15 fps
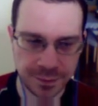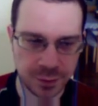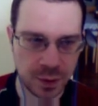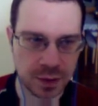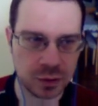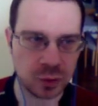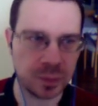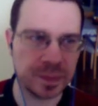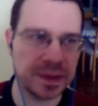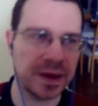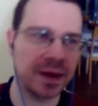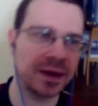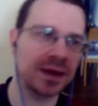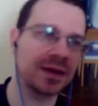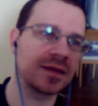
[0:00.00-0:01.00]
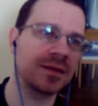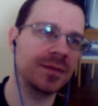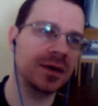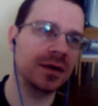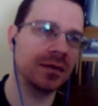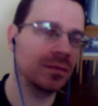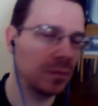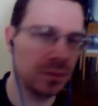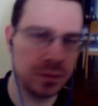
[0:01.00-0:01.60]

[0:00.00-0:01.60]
you want to play against me